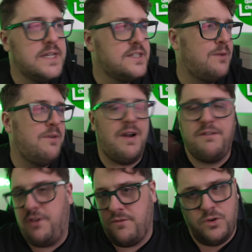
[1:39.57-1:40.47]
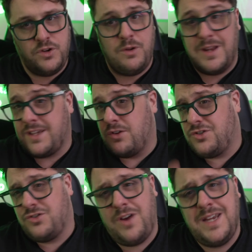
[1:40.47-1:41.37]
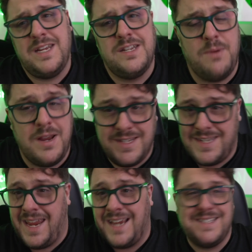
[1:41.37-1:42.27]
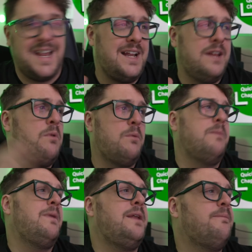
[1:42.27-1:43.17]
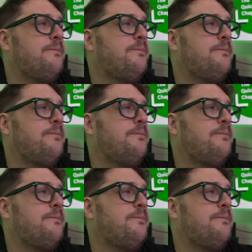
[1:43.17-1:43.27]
So without further ado, let's go straight into it and see exactly what we mean.